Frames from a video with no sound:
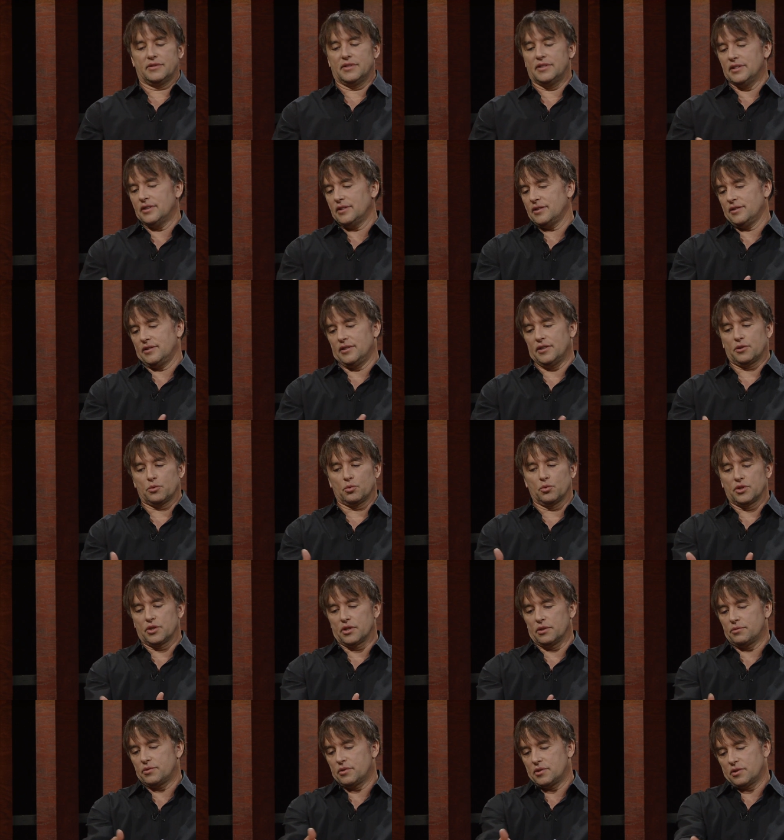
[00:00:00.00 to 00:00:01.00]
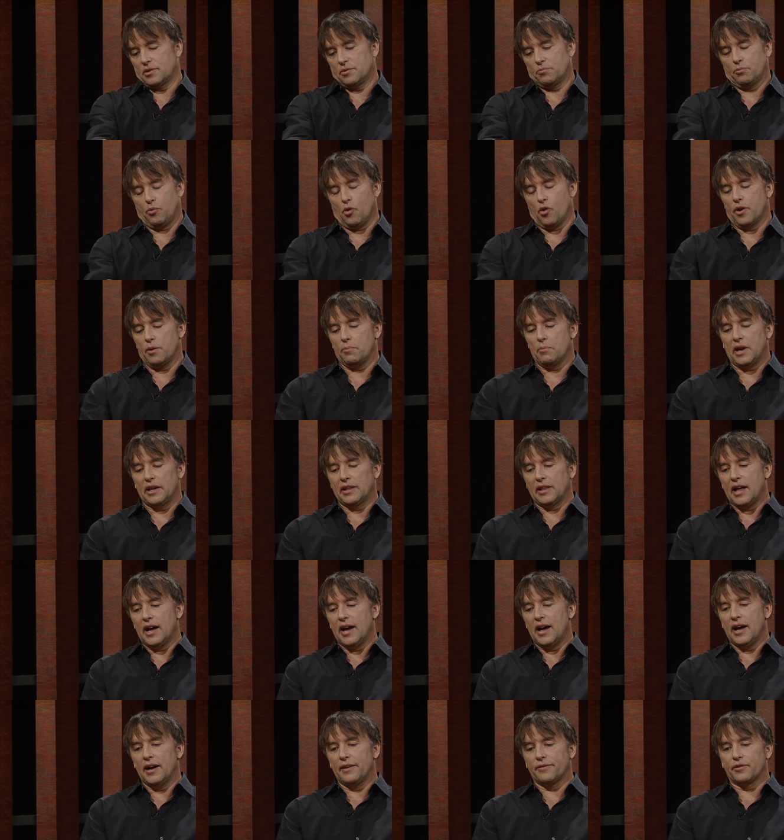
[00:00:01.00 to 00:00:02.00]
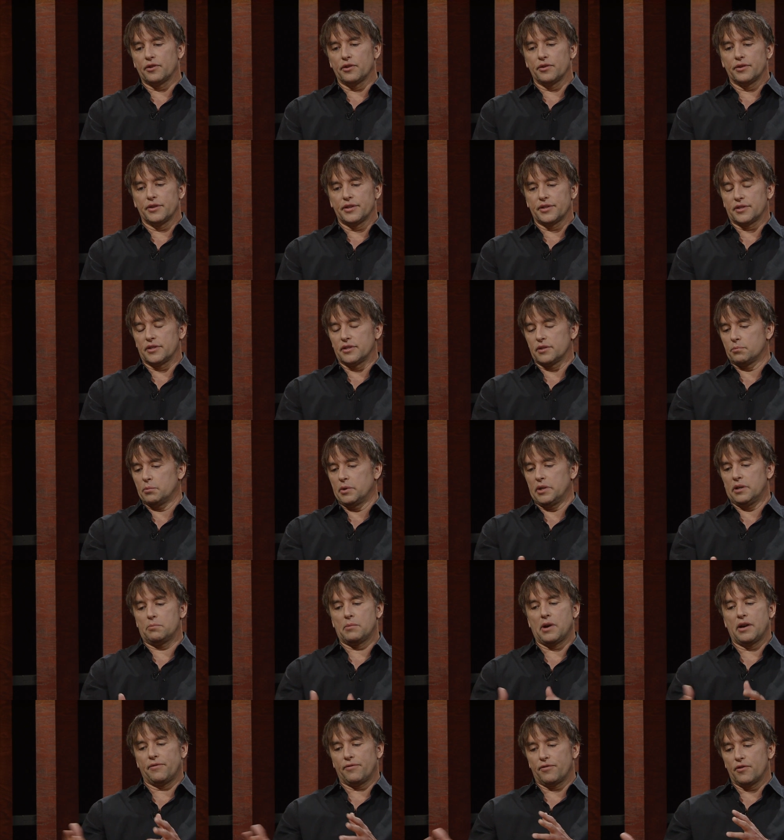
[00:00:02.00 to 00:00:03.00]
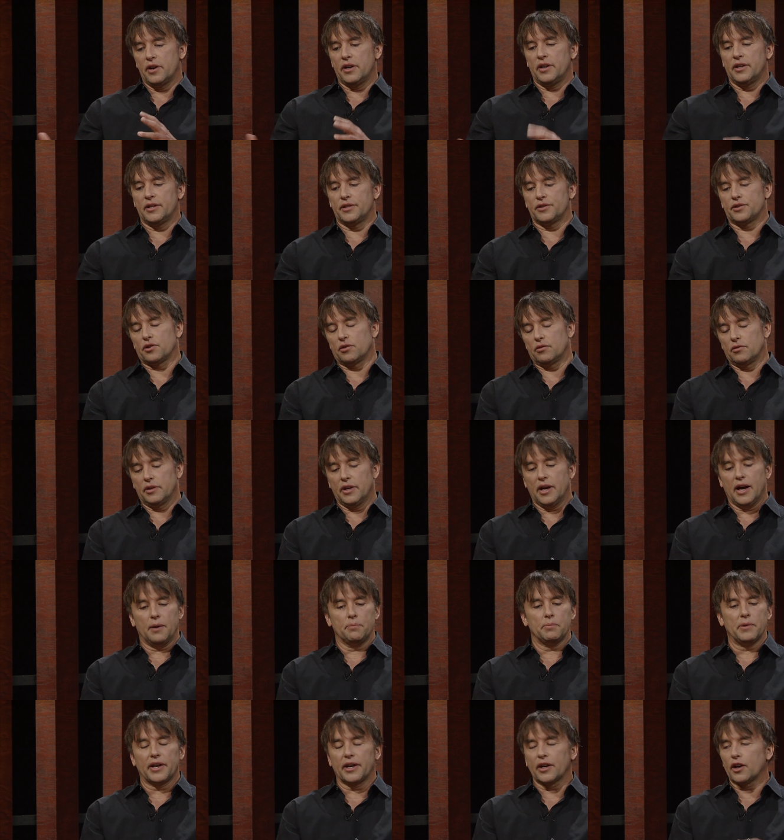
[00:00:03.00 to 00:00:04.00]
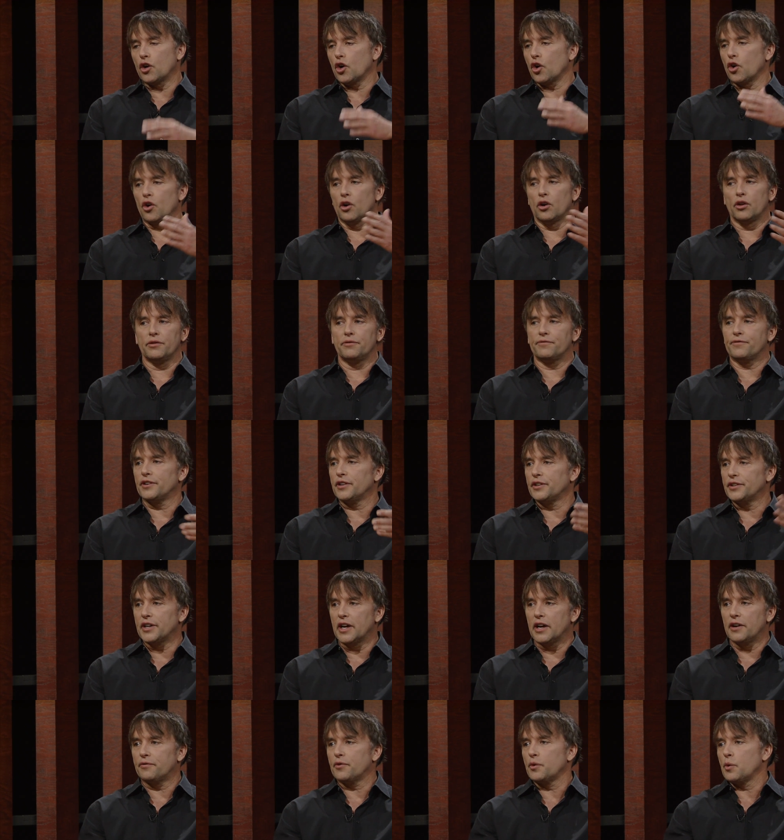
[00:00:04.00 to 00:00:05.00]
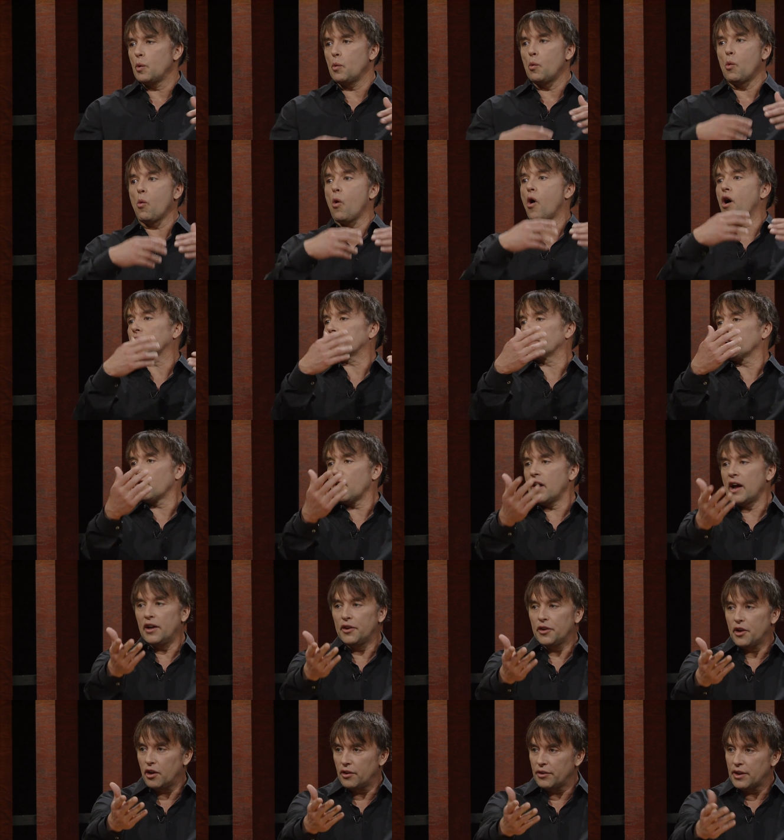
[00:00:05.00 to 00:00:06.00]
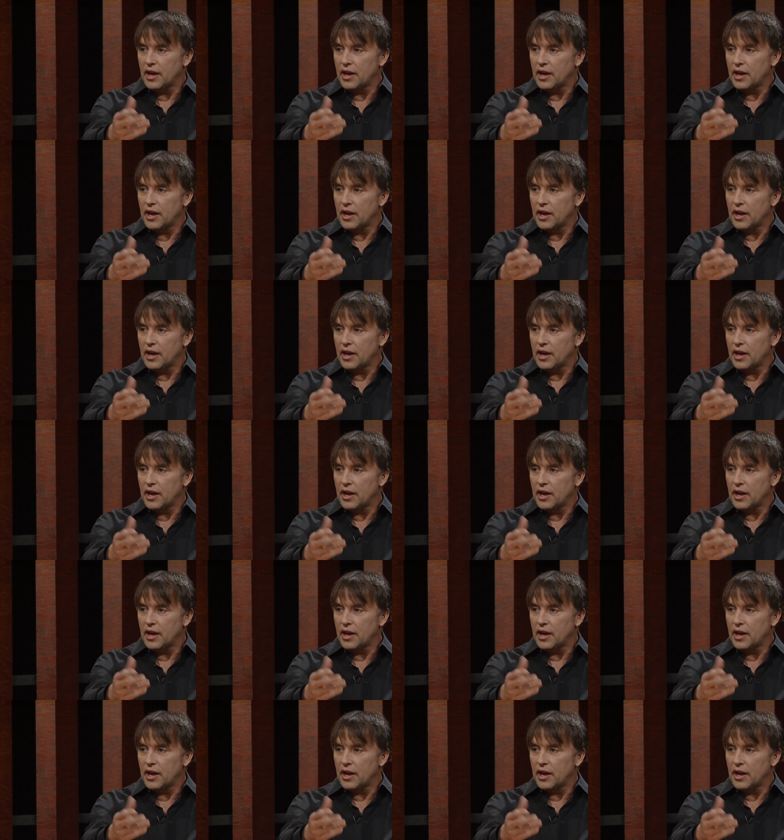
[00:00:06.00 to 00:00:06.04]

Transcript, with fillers: th this was a point in my life, or this is me and my friends, or yeah, I met yeah. a girl in Philadelphia and we walked around all